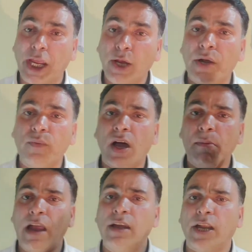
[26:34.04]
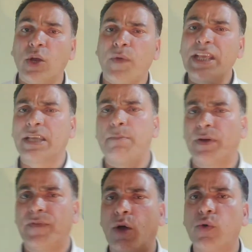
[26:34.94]
A regular verb, I'll tell you very
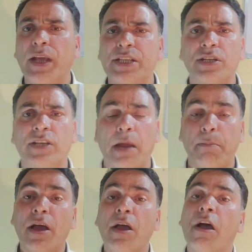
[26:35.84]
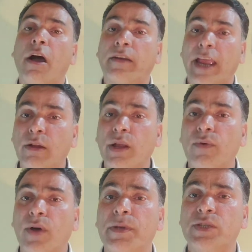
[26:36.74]
simple without wasting time. A
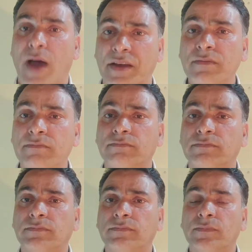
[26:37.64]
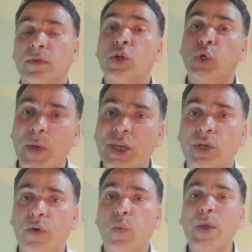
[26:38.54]
regular verb is one
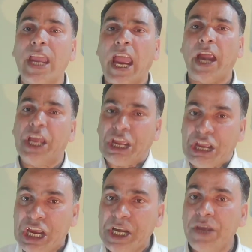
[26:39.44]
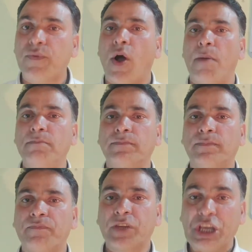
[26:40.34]
to which we add ed
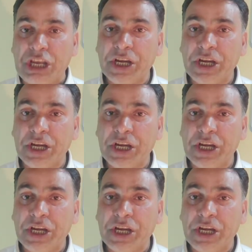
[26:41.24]
form,